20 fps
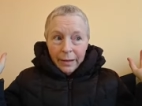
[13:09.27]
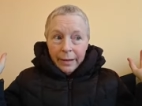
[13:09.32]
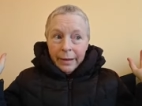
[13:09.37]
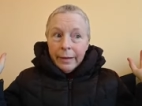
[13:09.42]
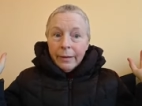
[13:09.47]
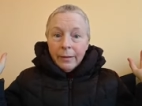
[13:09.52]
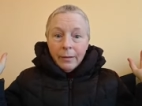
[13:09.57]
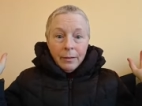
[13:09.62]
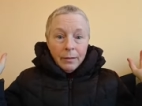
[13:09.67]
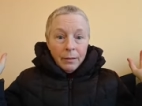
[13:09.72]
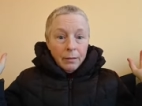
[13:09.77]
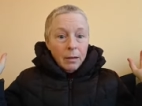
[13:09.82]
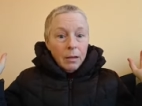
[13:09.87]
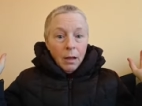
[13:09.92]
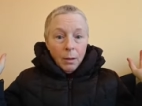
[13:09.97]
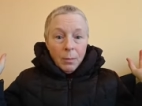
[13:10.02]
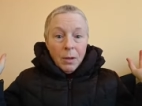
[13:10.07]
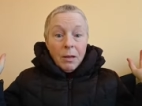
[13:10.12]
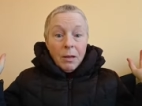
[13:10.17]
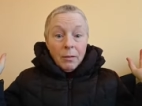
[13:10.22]
And
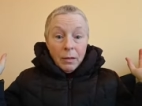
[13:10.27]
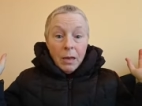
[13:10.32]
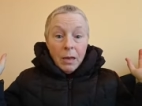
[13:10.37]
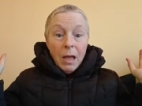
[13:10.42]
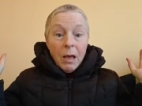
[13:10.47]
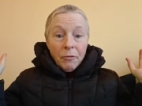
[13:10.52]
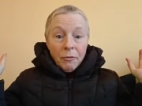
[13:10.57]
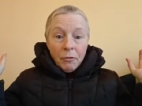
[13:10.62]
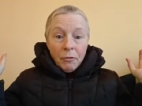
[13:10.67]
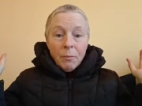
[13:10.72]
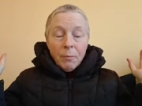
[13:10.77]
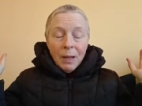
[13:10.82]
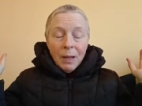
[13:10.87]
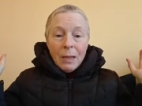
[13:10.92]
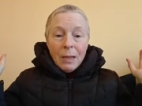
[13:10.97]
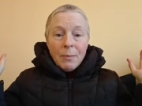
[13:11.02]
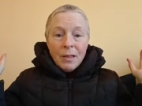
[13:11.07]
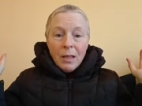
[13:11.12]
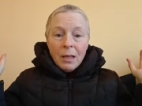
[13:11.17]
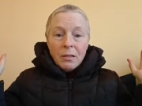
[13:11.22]
I mean, now for a
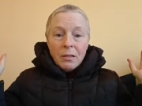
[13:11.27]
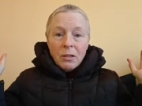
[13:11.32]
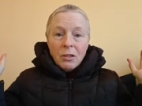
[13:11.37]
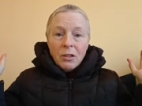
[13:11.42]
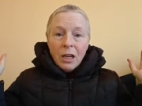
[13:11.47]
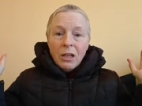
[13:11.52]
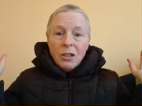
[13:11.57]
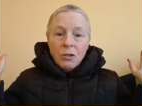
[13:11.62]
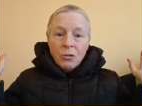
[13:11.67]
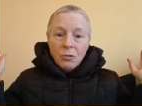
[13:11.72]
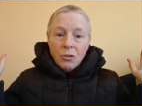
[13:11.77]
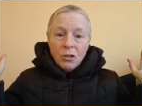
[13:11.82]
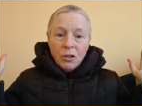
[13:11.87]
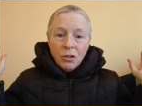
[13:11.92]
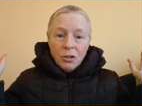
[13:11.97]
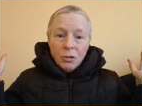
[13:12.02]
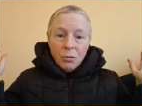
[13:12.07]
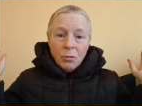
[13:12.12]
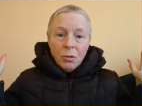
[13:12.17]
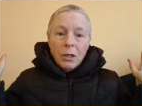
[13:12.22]
baby, that's a dangerous
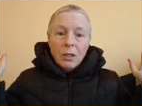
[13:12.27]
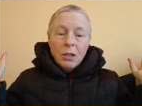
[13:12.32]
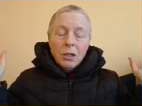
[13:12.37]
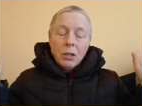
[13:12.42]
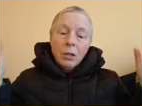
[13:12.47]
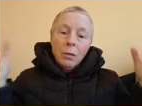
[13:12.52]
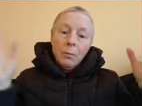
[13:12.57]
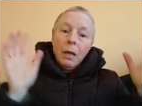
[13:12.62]
situation.